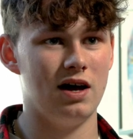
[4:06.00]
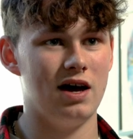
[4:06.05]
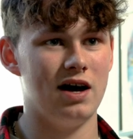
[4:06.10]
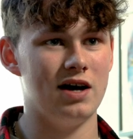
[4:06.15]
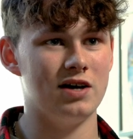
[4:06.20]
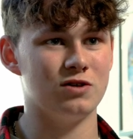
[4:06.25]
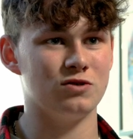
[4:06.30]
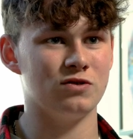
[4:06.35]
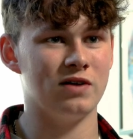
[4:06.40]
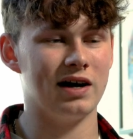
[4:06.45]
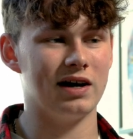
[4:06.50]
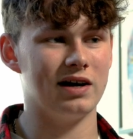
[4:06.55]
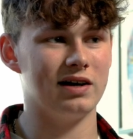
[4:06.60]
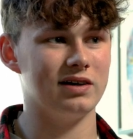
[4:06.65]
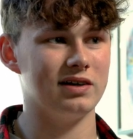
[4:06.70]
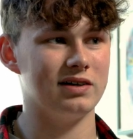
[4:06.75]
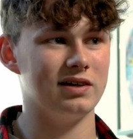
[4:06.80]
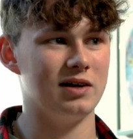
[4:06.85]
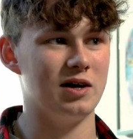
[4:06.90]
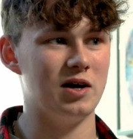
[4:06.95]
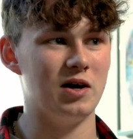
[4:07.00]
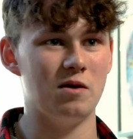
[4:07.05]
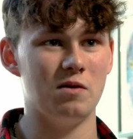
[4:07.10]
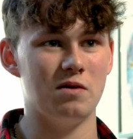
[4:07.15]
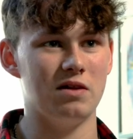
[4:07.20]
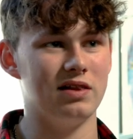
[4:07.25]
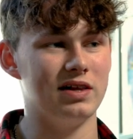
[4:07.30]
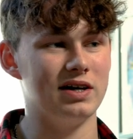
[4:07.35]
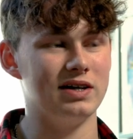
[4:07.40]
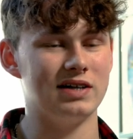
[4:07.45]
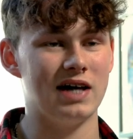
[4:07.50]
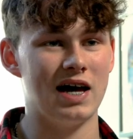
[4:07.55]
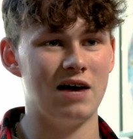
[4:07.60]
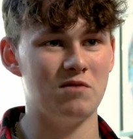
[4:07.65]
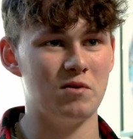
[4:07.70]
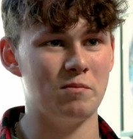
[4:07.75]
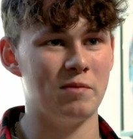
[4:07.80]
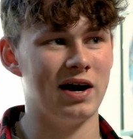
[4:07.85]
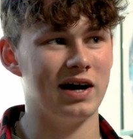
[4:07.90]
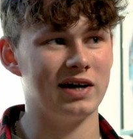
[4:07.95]
and drag these
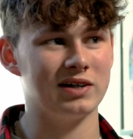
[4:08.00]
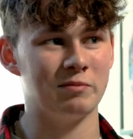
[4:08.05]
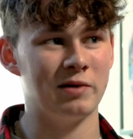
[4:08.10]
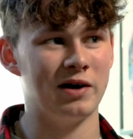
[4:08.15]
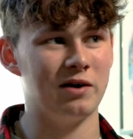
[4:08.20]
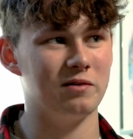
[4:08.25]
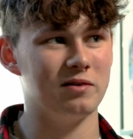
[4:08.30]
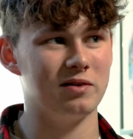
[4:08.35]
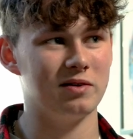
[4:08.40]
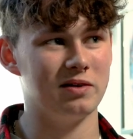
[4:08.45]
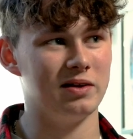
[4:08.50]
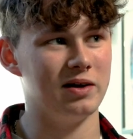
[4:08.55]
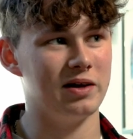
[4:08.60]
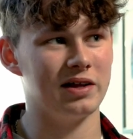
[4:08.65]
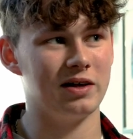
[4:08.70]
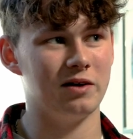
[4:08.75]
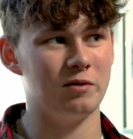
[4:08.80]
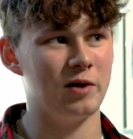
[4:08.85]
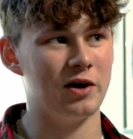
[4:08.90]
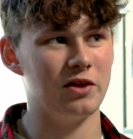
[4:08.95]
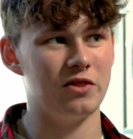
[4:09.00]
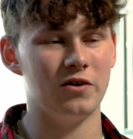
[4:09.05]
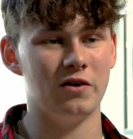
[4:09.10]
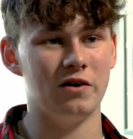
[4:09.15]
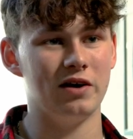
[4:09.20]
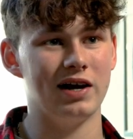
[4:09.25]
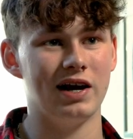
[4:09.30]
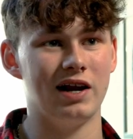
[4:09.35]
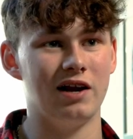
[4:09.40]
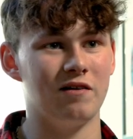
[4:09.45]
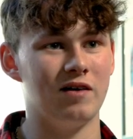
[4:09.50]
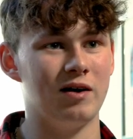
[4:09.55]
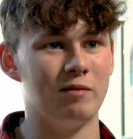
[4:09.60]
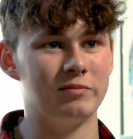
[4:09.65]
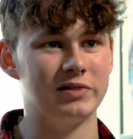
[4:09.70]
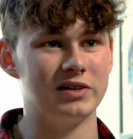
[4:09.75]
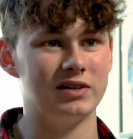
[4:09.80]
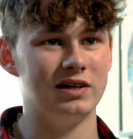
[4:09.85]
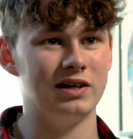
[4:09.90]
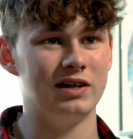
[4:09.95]
heavy bags, about 30
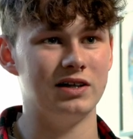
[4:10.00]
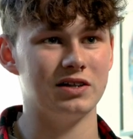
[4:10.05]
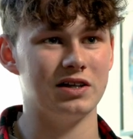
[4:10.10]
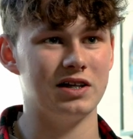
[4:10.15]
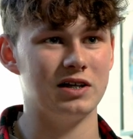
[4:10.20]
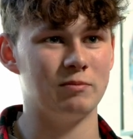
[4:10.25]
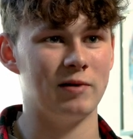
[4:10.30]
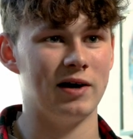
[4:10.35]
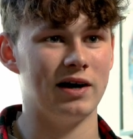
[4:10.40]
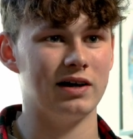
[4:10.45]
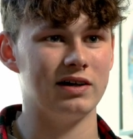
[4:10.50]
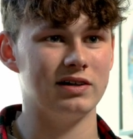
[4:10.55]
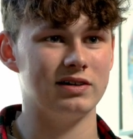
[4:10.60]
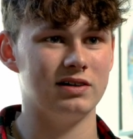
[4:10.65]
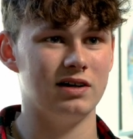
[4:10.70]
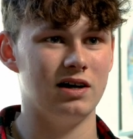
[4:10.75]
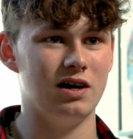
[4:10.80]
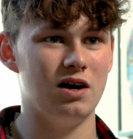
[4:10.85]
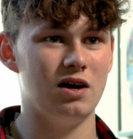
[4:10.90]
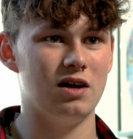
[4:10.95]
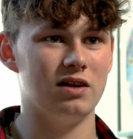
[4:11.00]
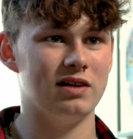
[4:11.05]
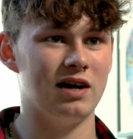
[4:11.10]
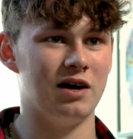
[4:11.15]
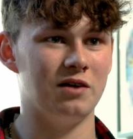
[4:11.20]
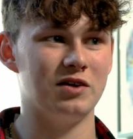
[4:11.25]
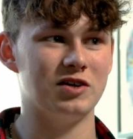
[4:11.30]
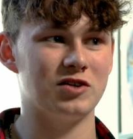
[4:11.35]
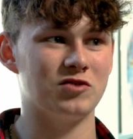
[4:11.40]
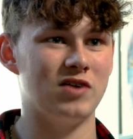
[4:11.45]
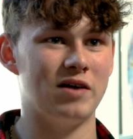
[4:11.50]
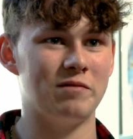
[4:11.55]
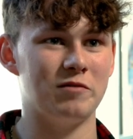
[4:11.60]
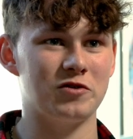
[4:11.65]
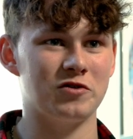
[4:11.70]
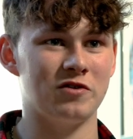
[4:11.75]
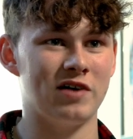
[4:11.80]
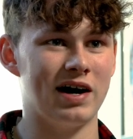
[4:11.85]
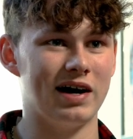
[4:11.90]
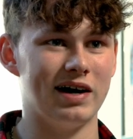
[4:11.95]
kilograms each of these bags, down this gravel
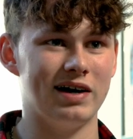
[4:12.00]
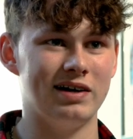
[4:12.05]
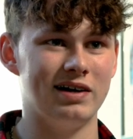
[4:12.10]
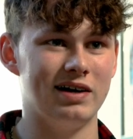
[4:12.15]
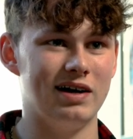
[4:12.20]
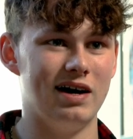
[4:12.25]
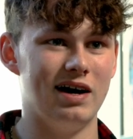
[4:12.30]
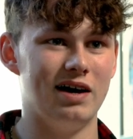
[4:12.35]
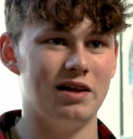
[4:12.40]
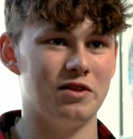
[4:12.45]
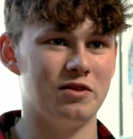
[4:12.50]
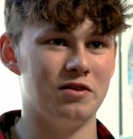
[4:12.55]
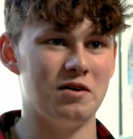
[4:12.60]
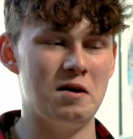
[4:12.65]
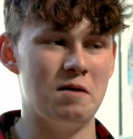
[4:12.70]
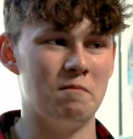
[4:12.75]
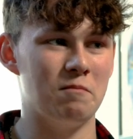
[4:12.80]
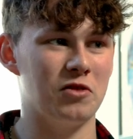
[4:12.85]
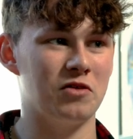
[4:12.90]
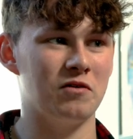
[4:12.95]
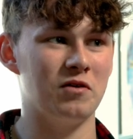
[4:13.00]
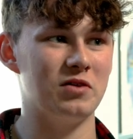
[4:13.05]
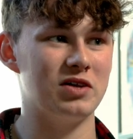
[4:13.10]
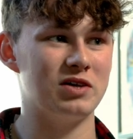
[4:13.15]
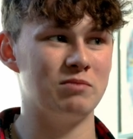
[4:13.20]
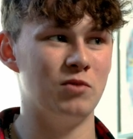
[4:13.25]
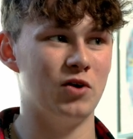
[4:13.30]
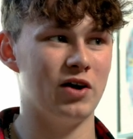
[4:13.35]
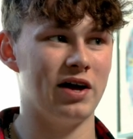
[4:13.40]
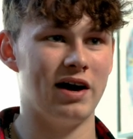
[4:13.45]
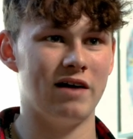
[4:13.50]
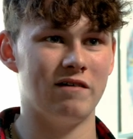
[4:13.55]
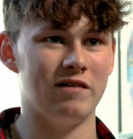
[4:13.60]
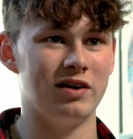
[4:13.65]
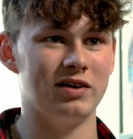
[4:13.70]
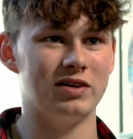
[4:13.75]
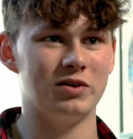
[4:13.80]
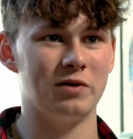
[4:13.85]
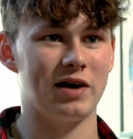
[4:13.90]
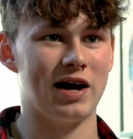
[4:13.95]
track, through this mud
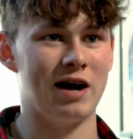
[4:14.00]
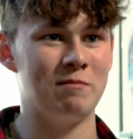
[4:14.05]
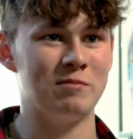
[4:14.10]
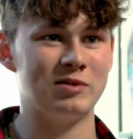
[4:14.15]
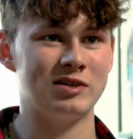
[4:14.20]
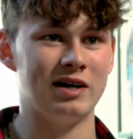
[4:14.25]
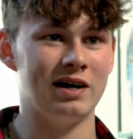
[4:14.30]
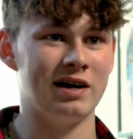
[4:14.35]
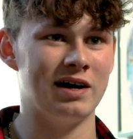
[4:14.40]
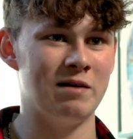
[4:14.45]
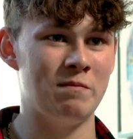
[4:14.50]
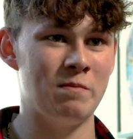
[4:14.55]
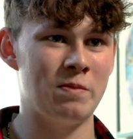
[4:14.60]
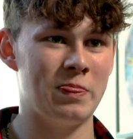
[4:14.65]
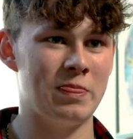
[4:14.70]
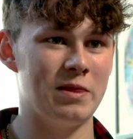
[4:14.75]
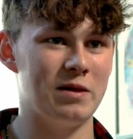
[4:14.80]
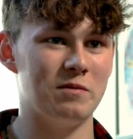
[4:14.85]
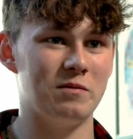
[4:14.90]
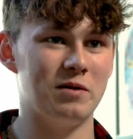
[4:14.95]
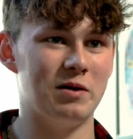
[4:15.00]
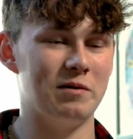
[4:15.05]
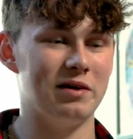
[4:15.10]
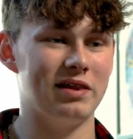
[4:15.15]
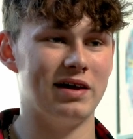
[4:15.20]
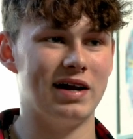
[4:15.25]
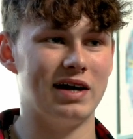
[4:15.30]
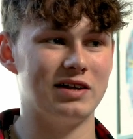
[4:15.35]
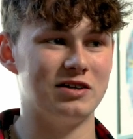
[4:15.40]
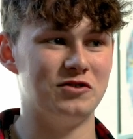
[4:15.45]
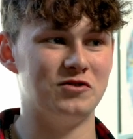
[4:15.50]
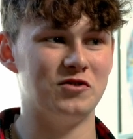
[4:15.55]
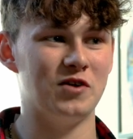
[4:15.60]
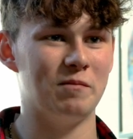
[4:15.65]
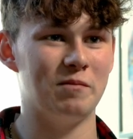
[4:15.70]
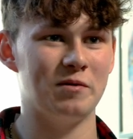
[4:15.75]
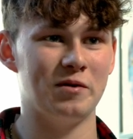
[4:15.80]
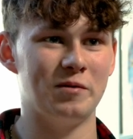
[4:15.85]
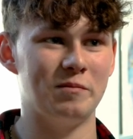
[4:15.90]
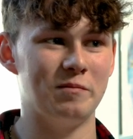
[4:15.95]
area to a campsite, where we then had to
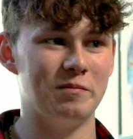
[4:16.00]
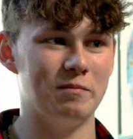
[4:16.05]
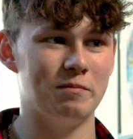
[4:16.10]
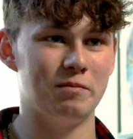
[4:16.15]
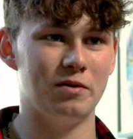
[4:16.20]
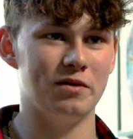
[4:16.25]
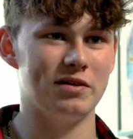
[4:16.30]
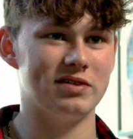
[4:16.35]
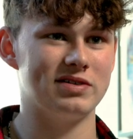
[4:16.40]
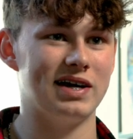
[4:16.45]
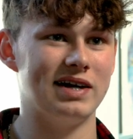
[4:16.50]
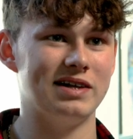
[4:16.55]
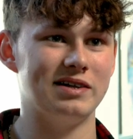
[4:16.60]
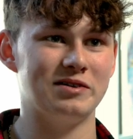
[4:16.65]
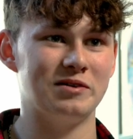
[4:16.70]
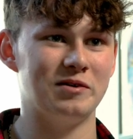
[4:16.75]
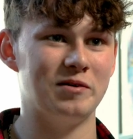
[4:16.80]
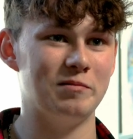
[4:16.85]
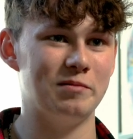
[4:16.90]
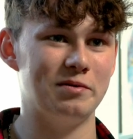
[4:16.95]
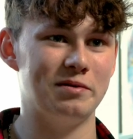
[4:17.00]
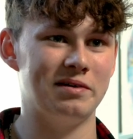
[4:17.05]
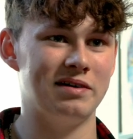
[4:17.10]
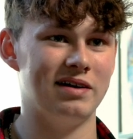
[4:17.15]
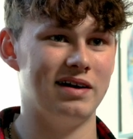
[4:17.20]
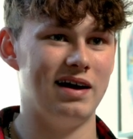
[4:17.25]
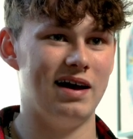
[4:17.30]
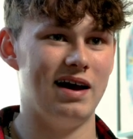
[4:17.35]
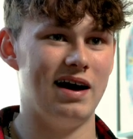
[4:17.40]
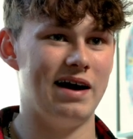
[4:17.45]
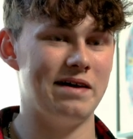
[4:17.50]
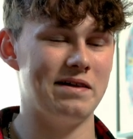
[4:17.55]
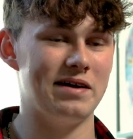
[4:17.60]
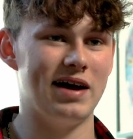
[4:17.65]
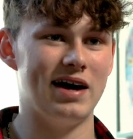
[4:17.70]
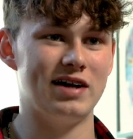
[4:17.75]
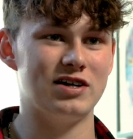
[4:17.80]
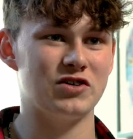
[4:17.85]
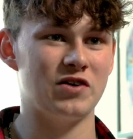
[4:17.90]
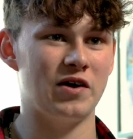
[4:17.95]
drop them, put the tents up, and then
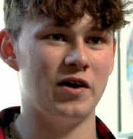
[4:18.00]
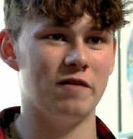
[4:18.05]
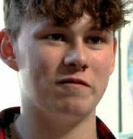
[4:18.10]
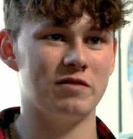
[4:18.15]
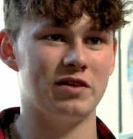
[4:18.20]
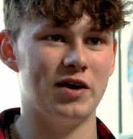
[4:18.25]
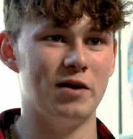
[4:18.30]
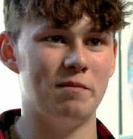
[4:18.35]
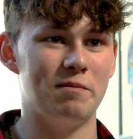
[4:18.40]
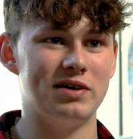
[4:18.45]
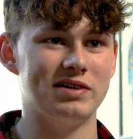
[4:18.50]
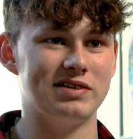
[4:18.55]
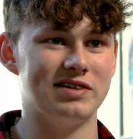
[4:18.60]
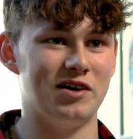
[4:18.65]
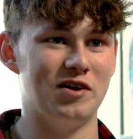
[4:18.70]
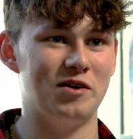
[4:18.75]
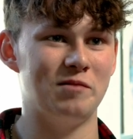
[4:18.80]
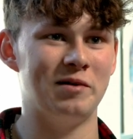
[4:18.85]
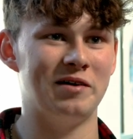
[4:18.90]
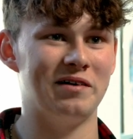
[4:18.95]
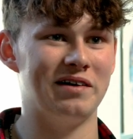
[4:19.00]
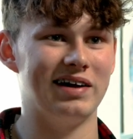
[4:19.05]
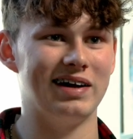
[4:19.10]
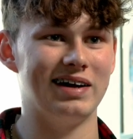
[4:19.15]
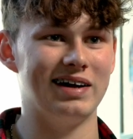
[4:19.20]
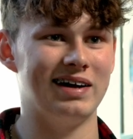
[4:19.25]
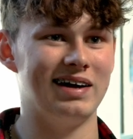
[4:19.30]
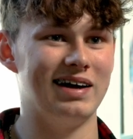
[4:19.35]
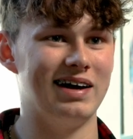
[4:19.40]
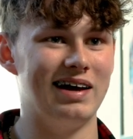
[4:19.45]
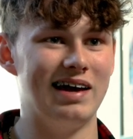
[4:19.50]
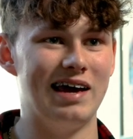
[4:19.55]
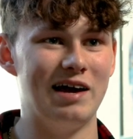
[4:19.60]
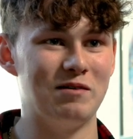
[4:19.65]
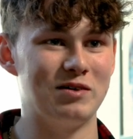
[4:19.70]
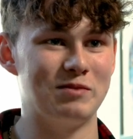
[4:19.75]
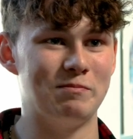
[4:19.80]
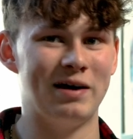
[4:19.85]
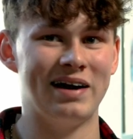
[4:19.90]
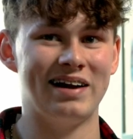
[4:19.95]
head straight off to the opening ceremony. It
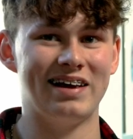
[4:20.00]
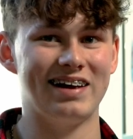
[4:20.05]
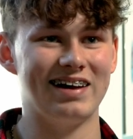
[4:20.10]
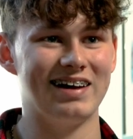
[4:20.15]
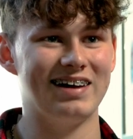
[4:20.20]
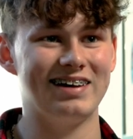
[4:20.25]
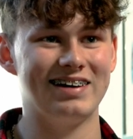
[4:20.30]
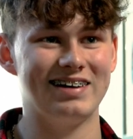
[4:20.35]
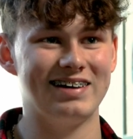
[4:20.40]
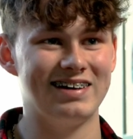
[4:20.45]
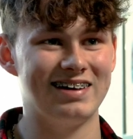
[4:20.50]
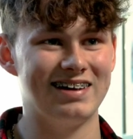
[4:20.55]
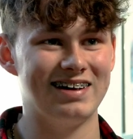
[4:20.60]
was manic,